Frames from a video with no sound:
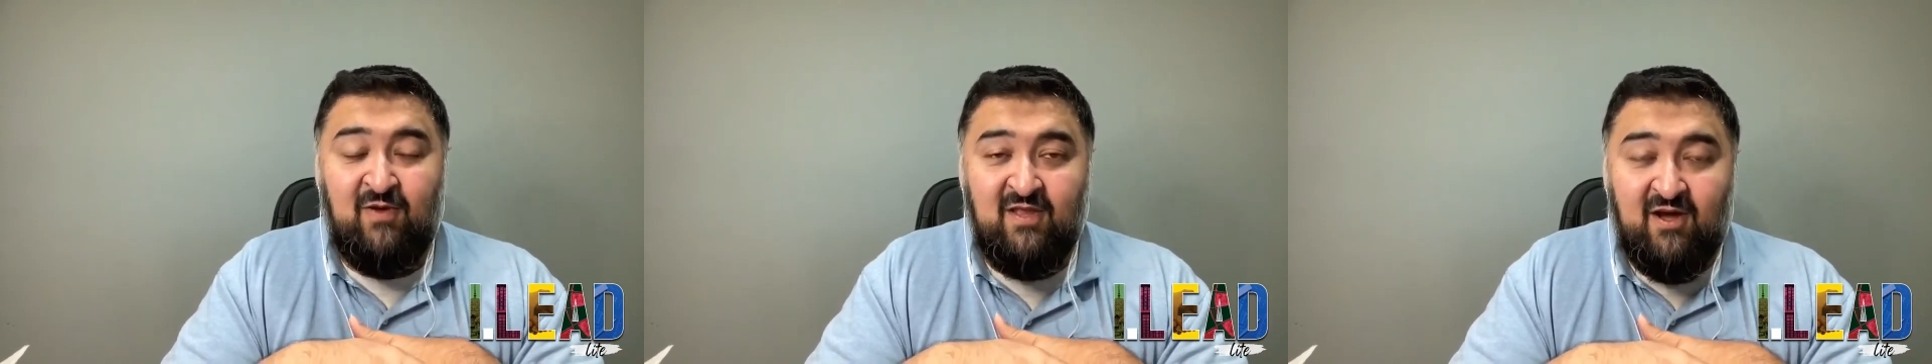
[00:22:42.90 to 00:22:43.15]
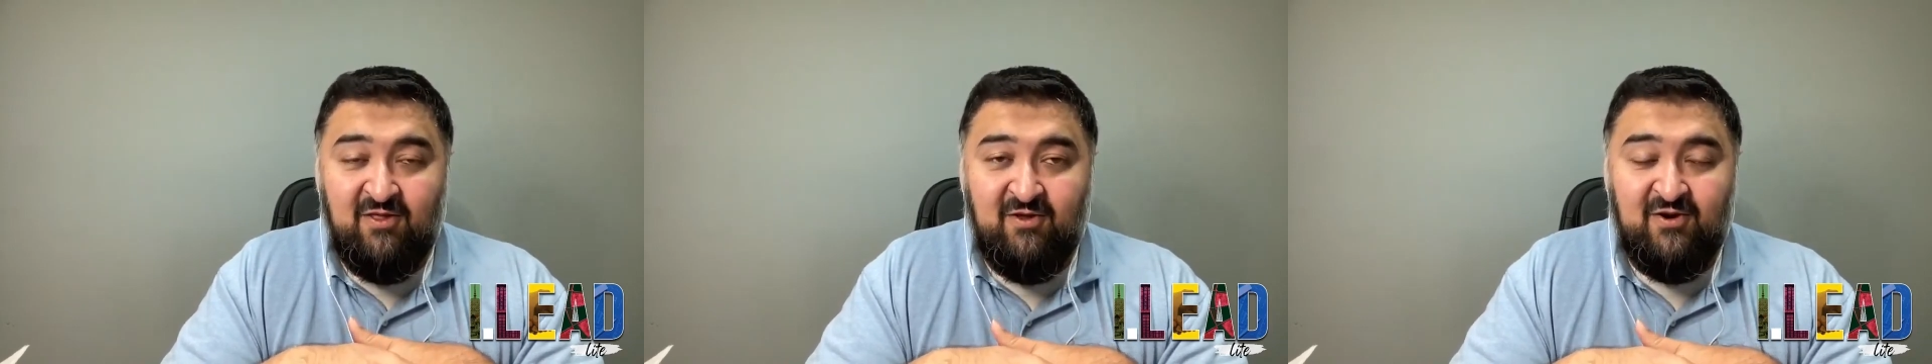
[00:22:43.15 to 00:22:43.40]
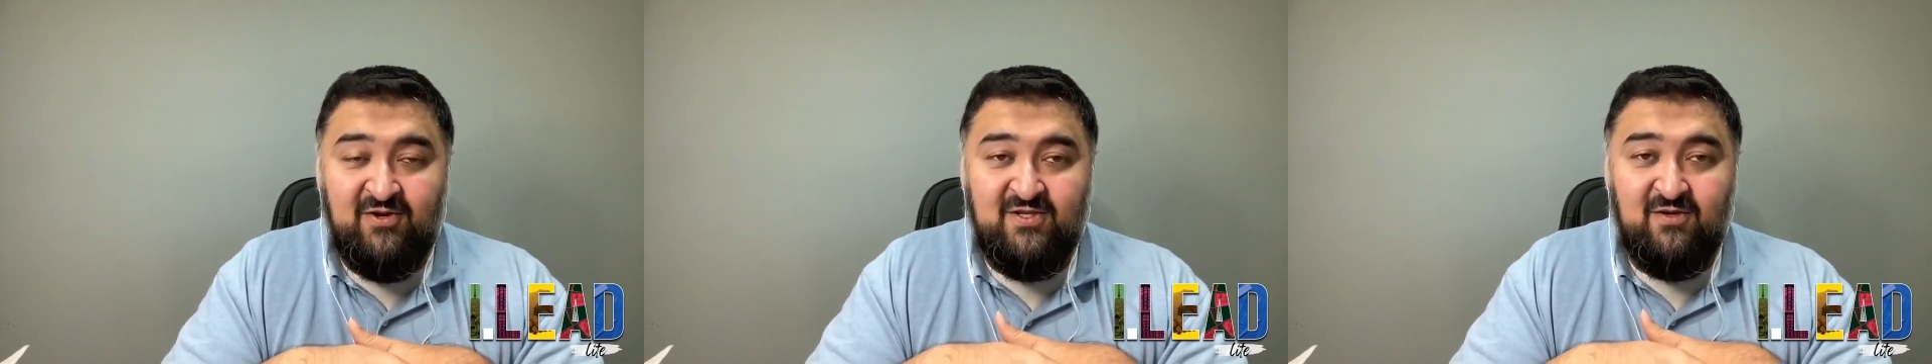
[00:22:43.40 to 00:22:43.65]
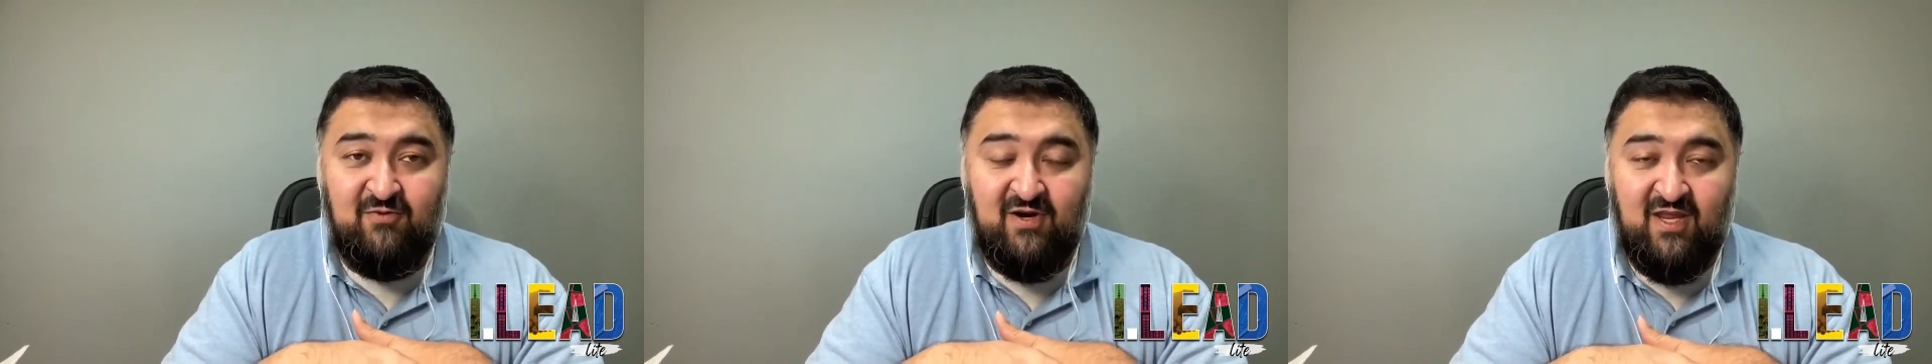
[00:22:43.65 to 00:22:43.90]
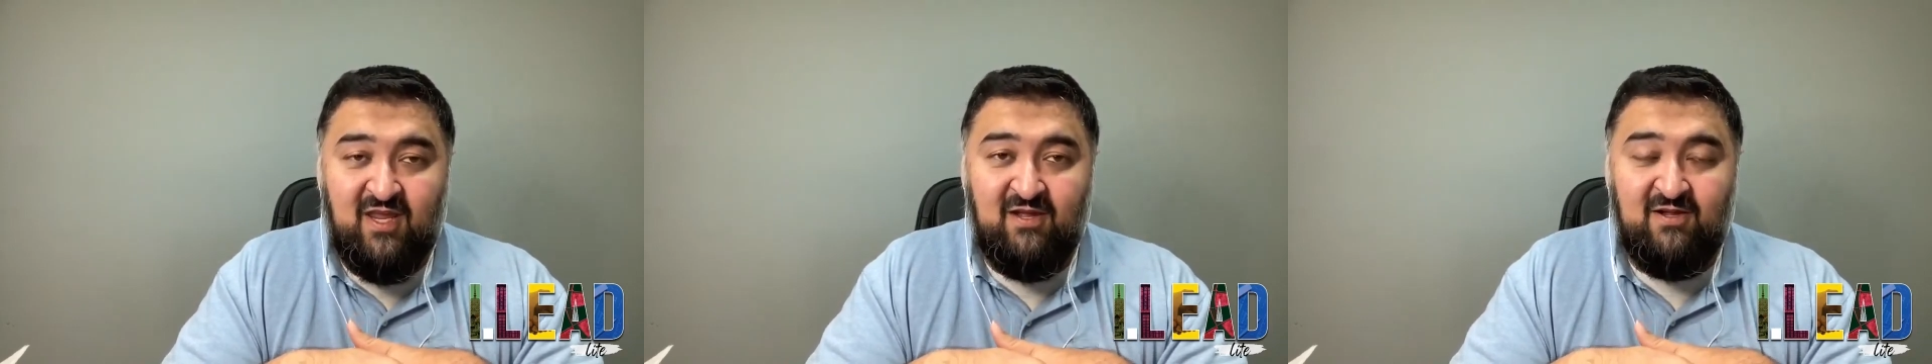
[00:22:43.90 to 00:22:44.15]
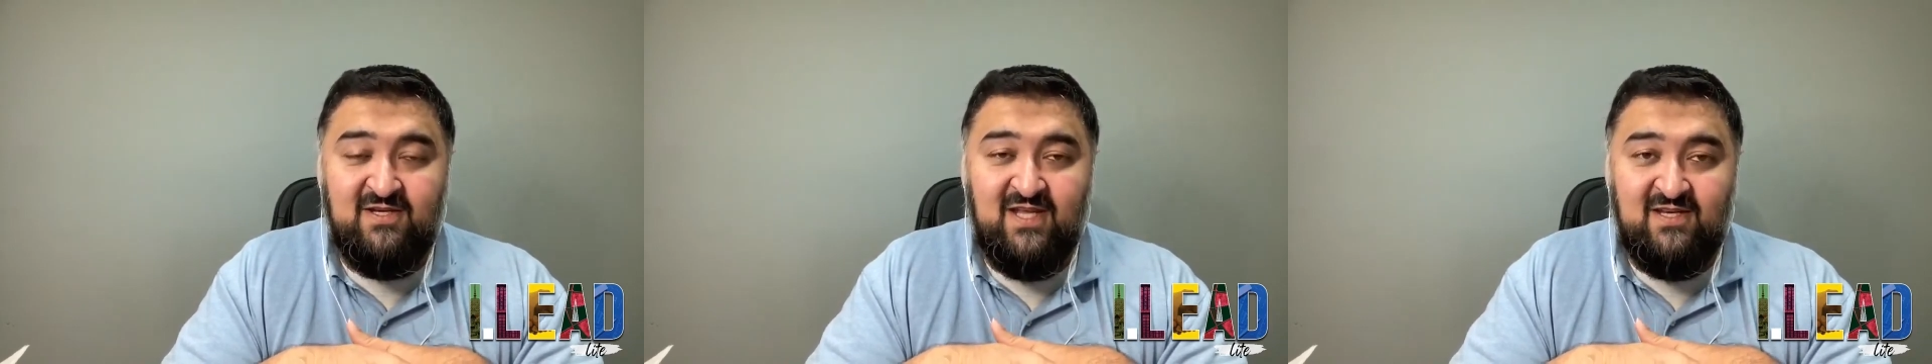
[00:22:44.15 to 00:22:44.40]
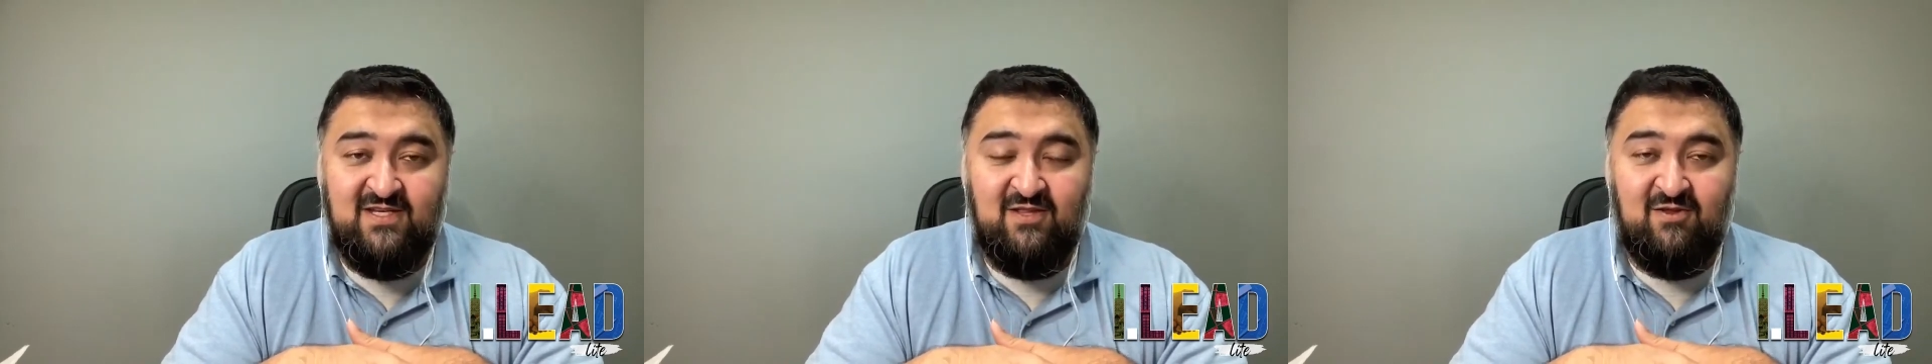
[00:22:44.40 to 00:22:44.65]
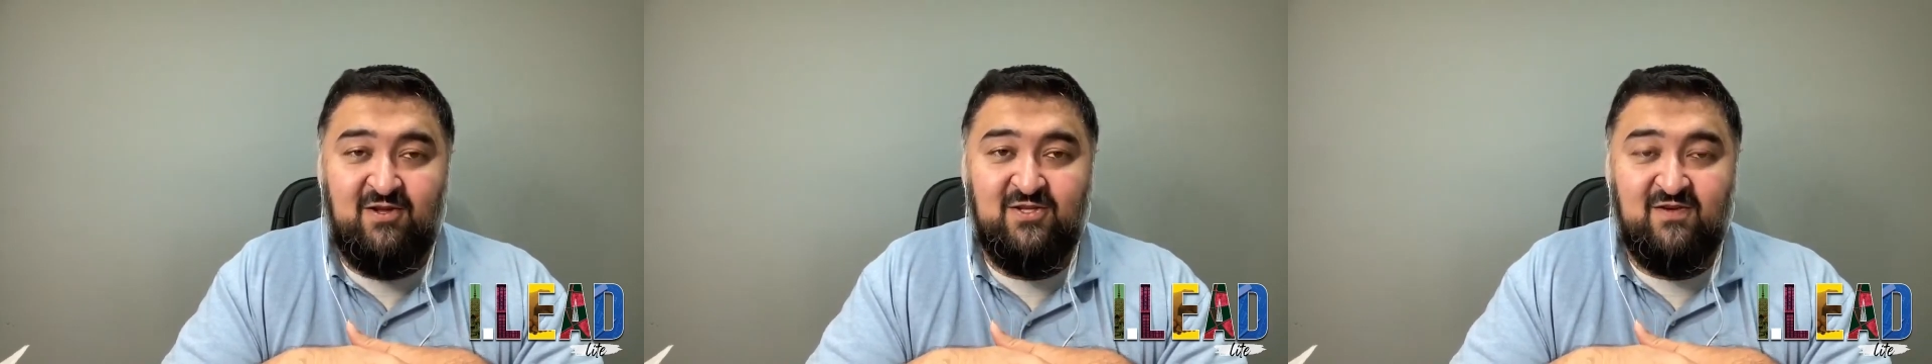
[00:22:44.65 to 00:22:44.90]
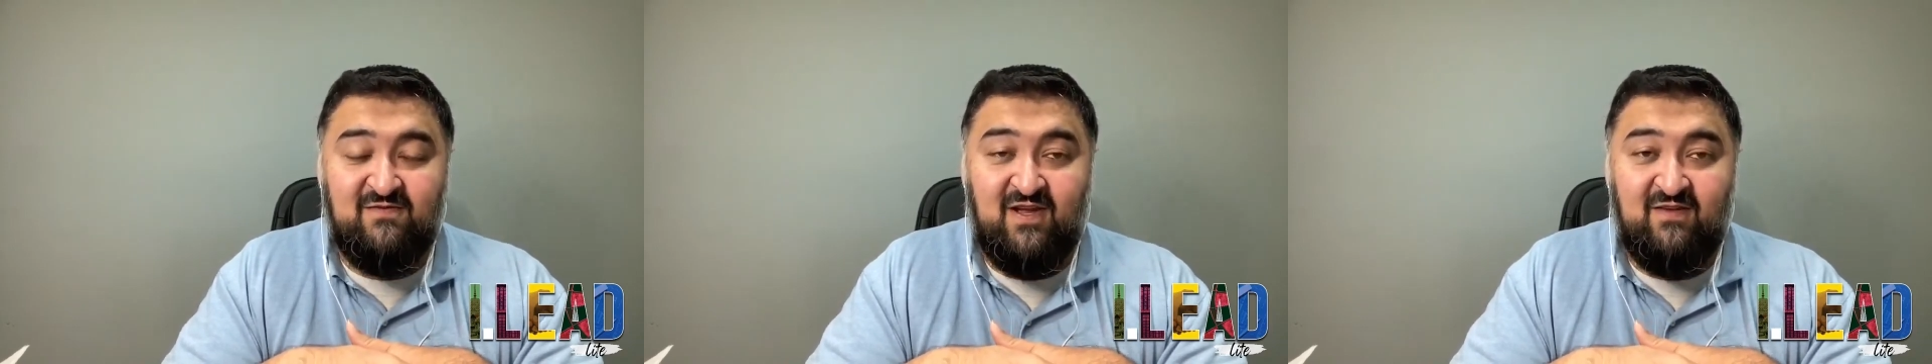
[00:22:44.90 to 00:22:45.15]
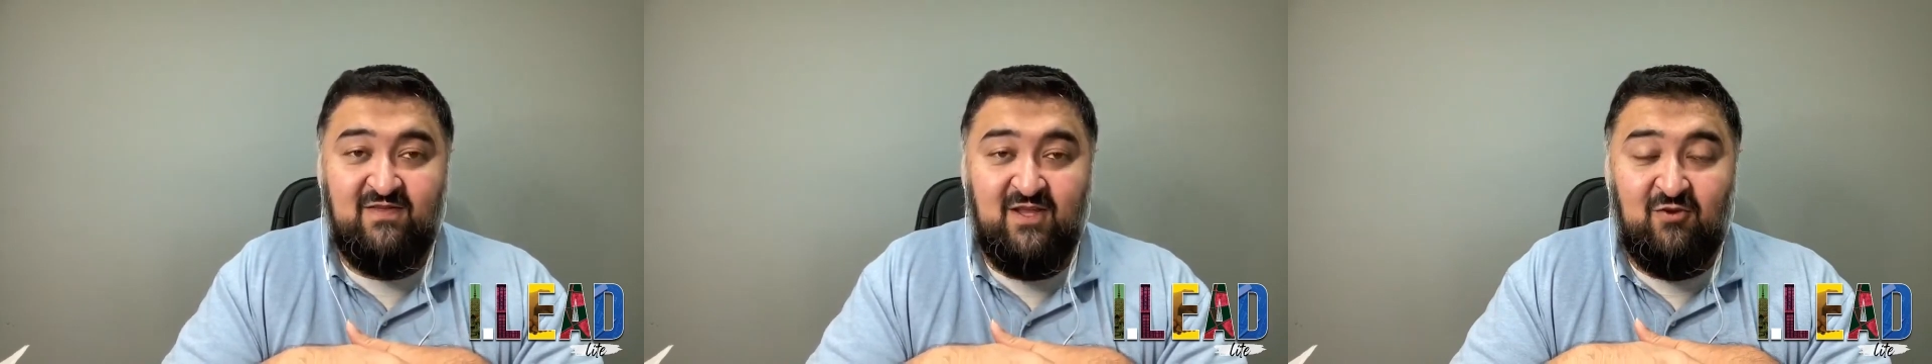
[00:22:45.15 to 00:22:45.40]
when others were killed and did not survive.